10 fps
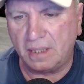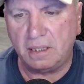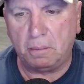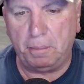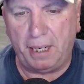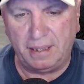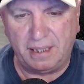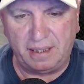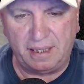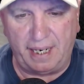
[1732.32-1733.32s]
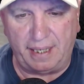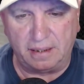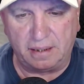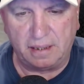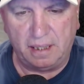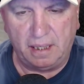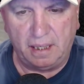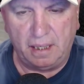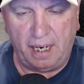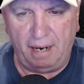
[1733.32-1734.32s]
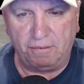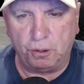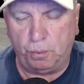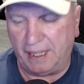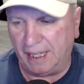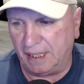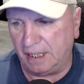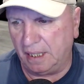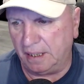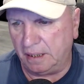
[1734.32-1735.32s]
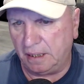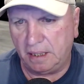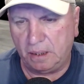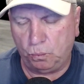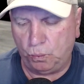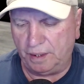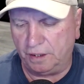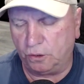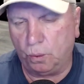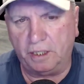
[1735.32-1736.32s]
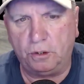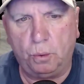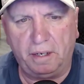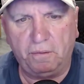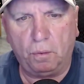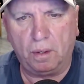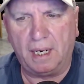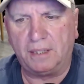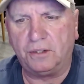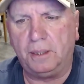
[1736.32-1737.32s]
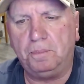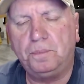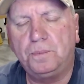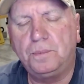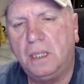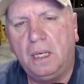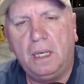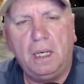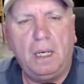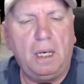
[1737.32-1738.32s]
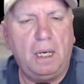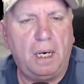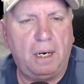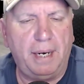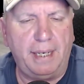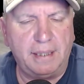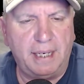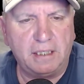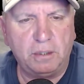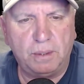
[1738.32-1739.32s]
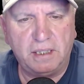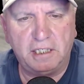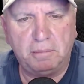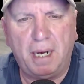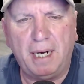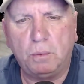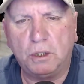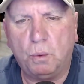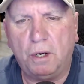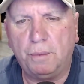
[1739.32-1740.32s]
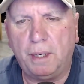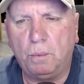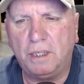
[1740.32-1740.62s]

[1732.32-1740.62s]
some amazing things after we get done with the 2024 election. All right. The next one says Mike was wondering